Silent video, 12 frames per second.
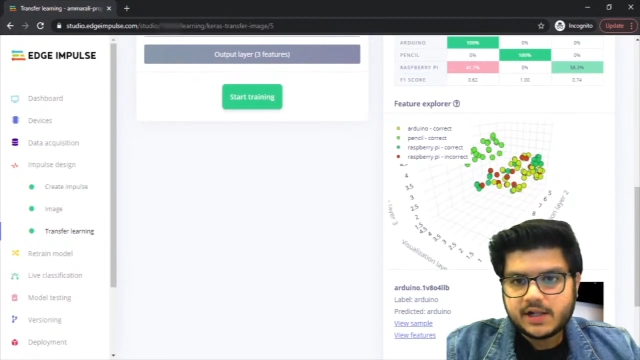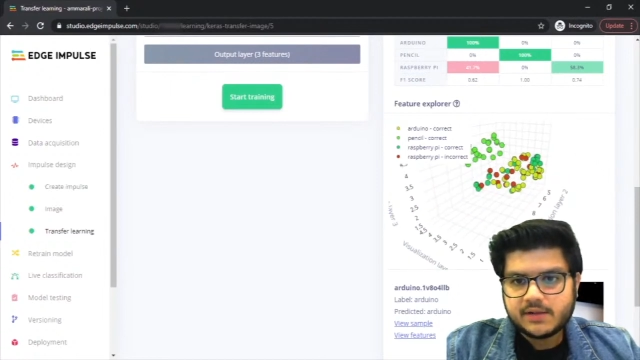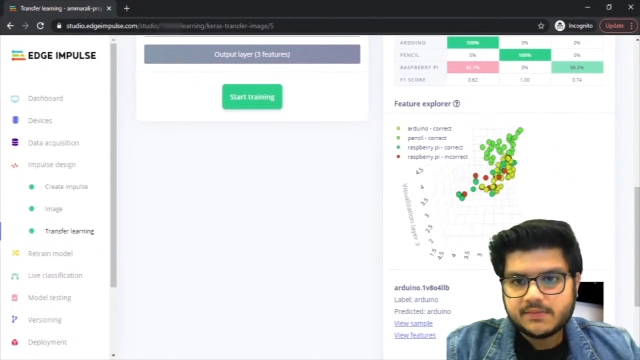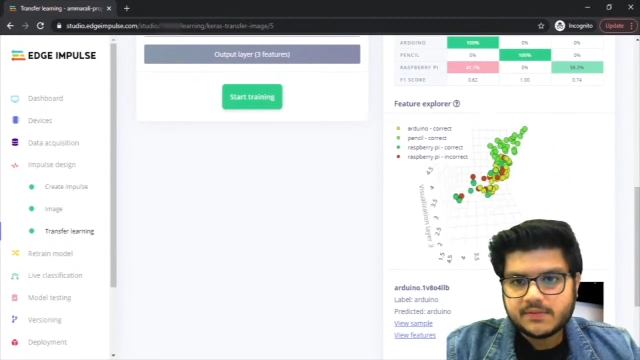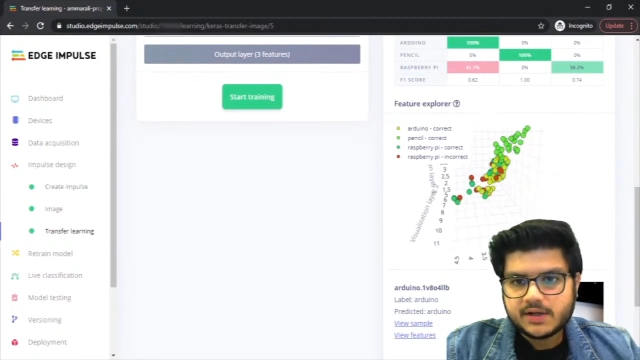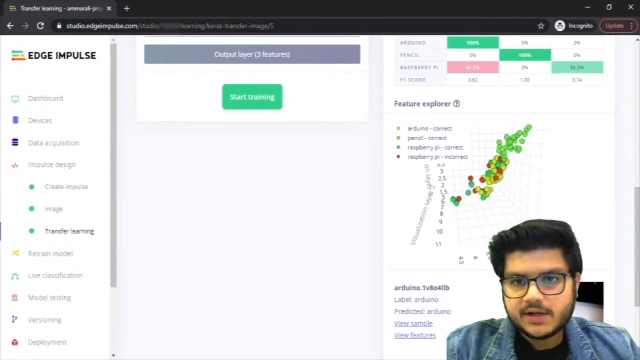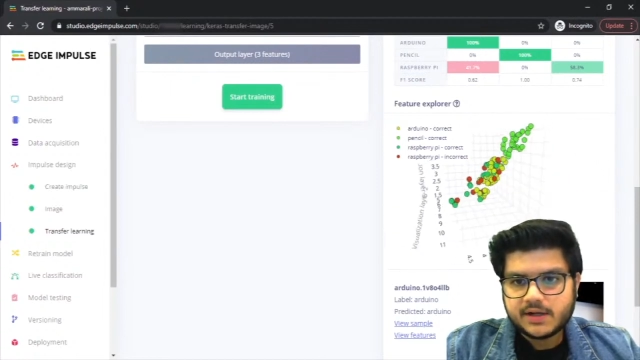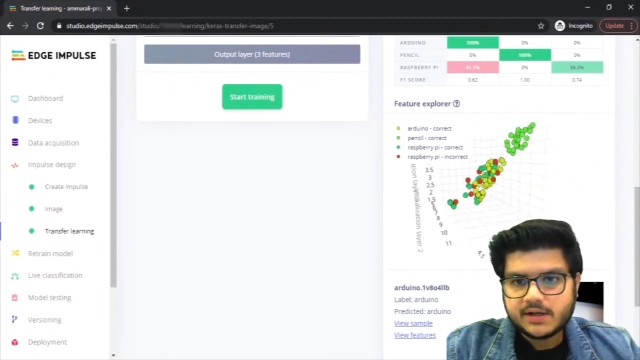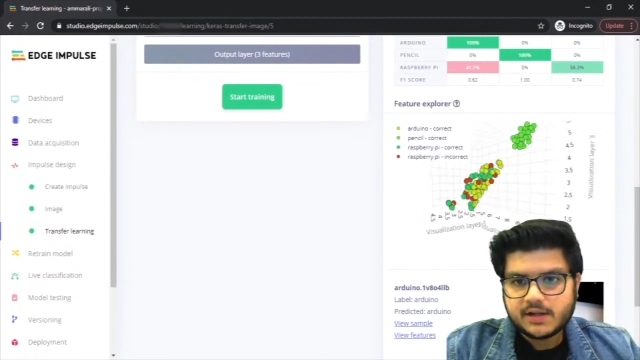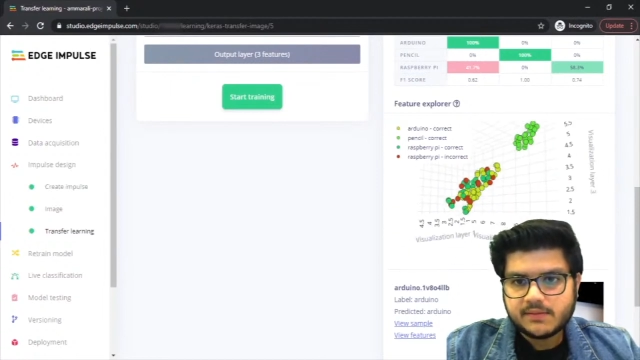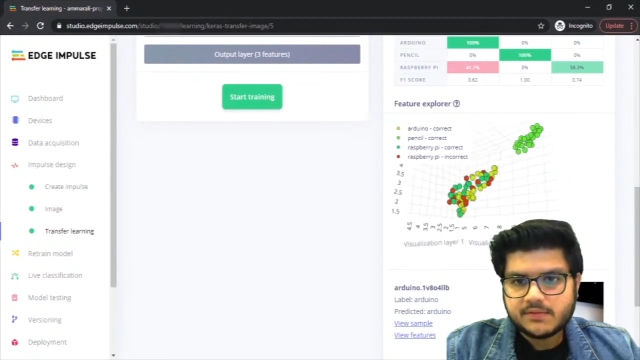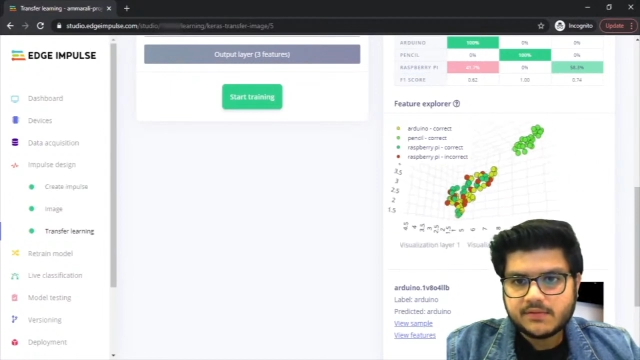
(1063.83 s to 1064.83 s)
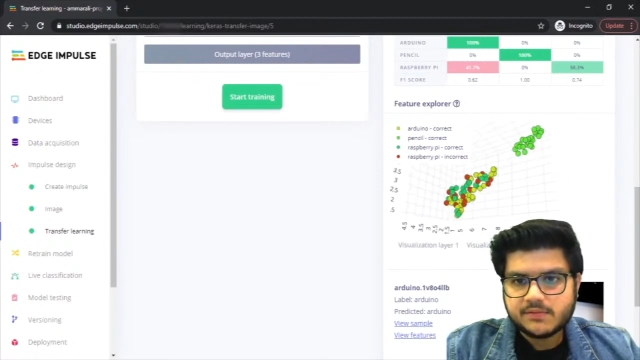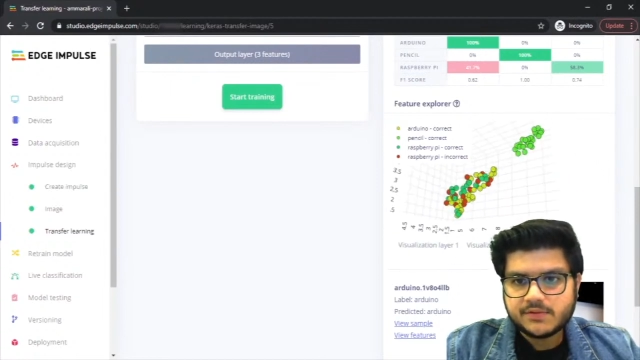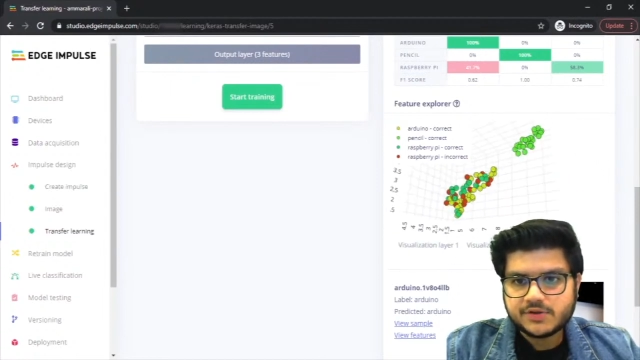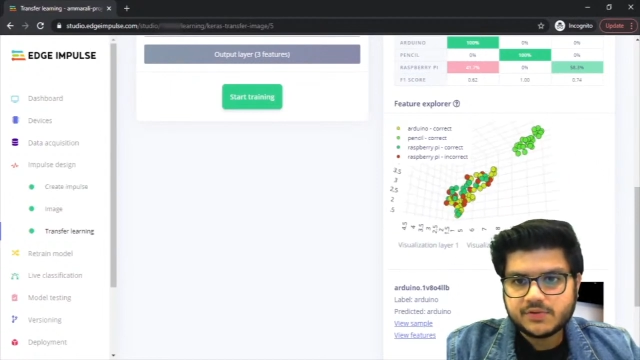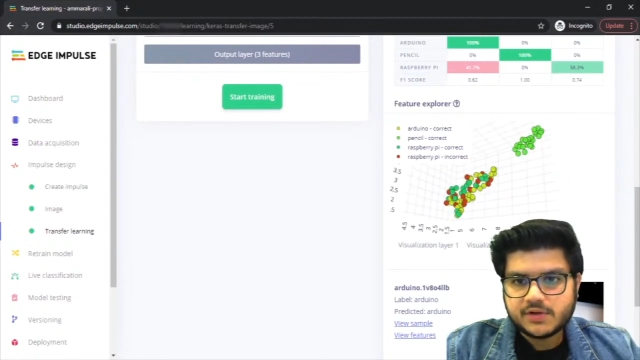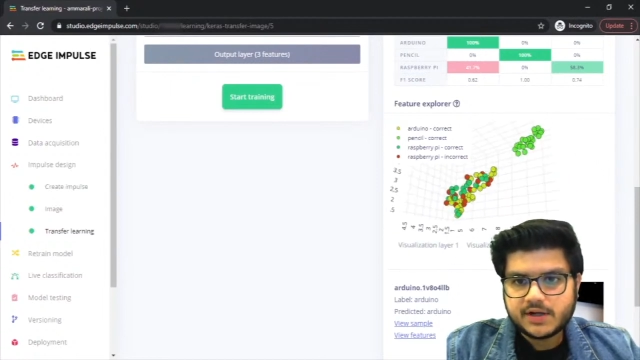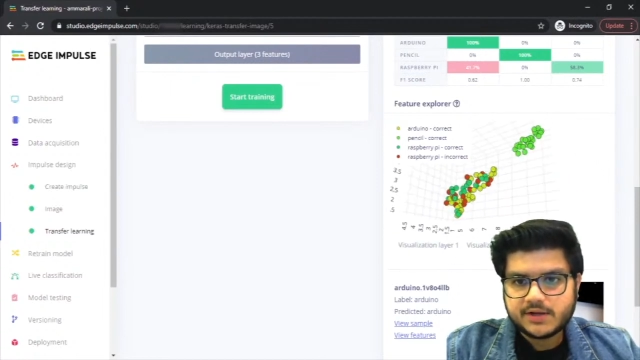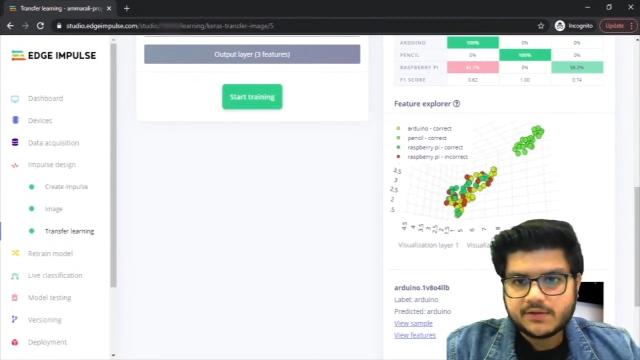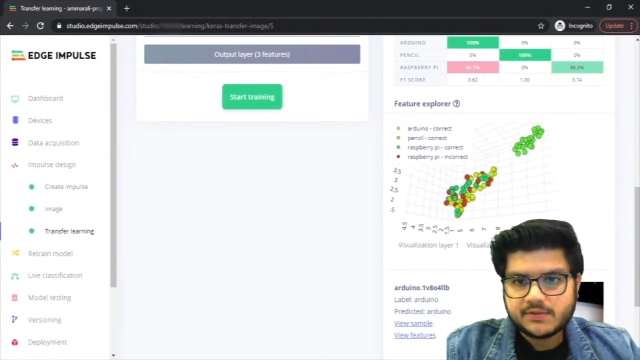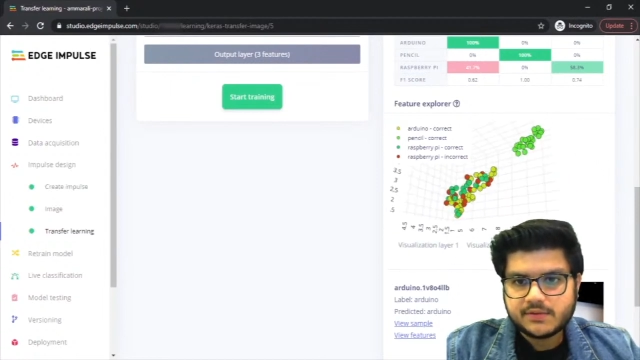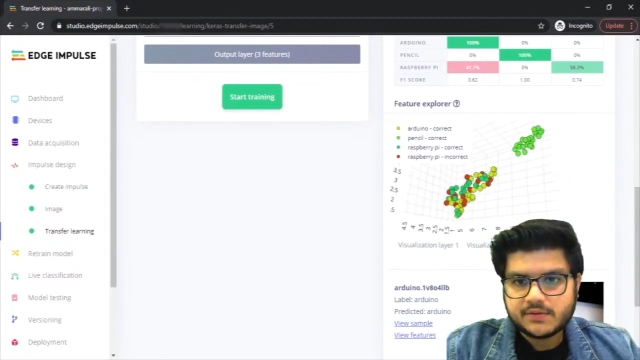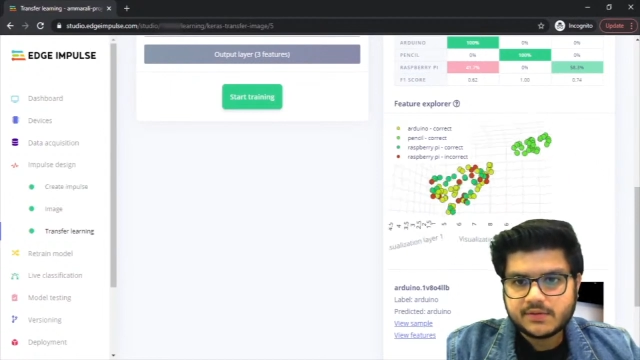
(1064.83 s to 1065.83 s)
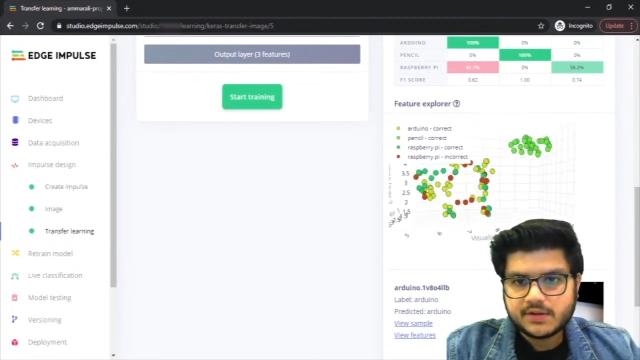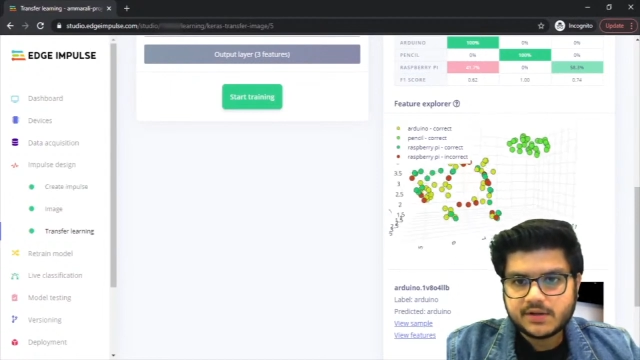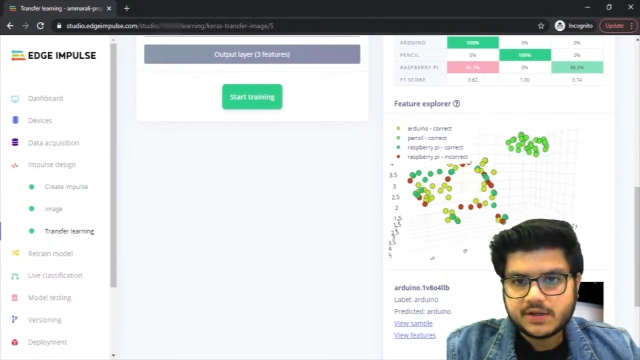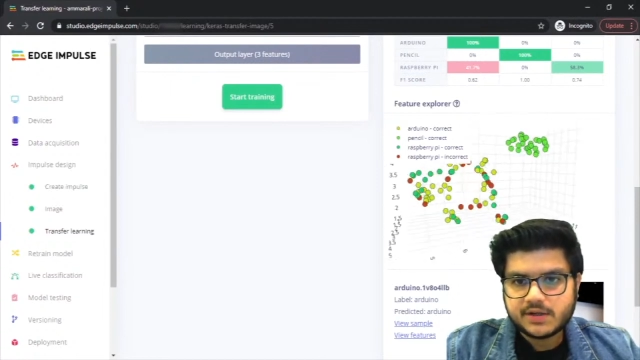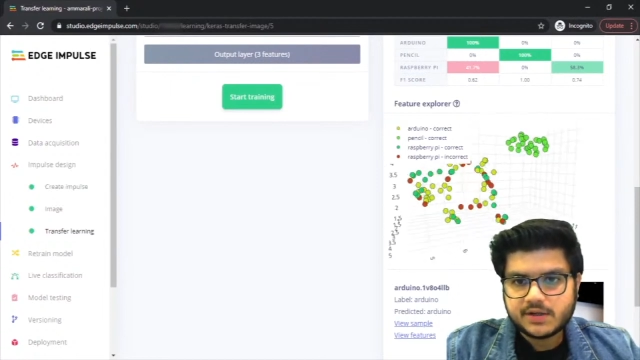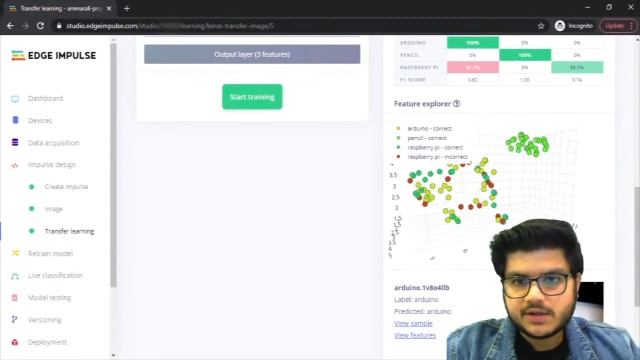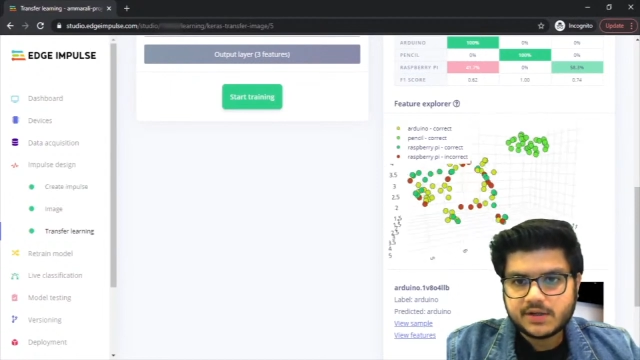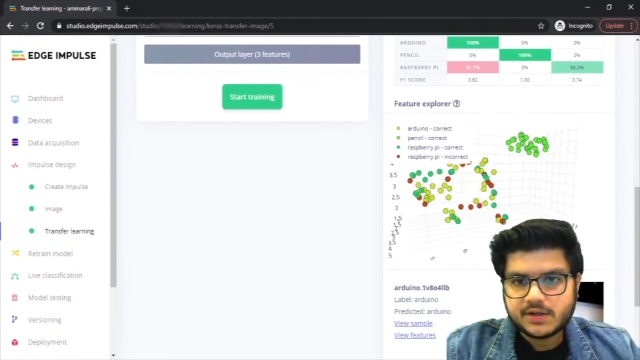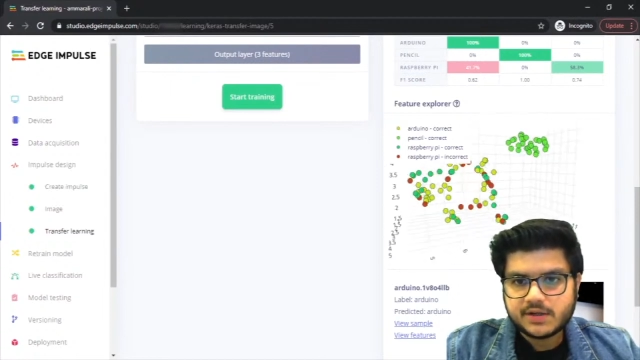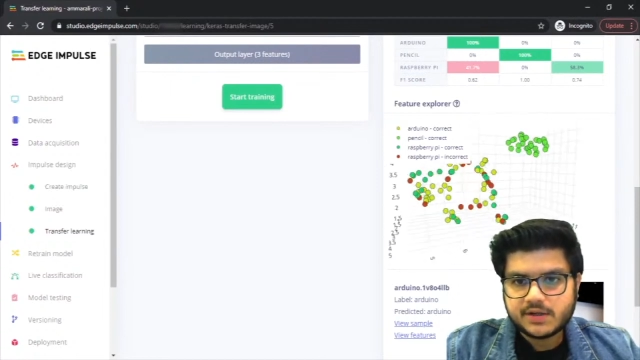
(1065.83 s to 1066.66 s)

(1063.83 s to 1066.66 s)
it helps to visualize the data